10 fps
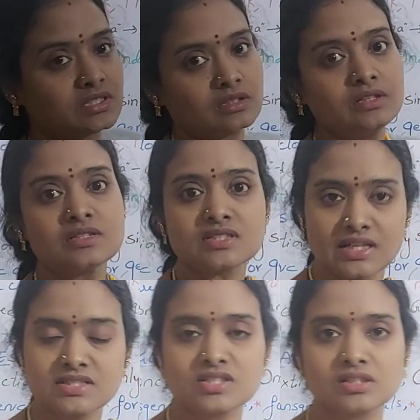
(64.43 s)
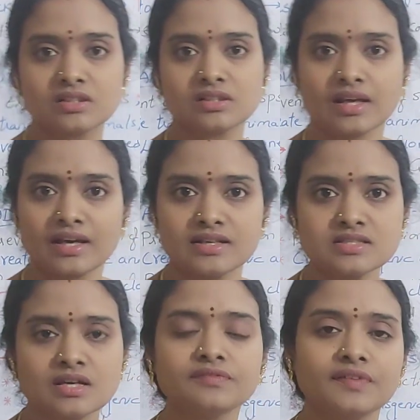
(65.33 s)
He is considered as
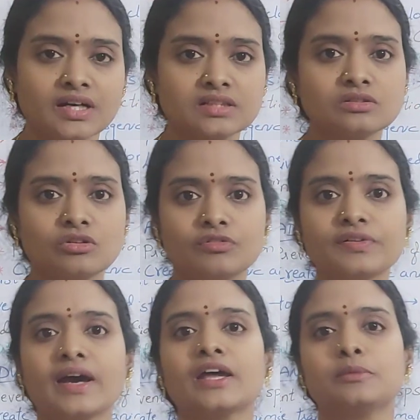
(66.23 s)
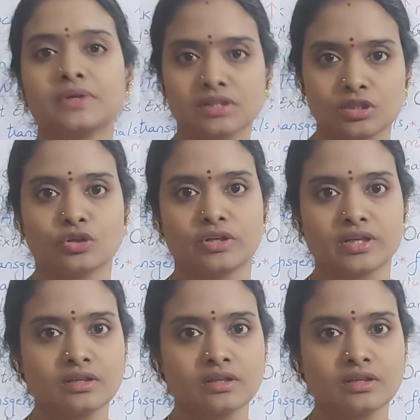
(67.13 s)
father of animal cloning.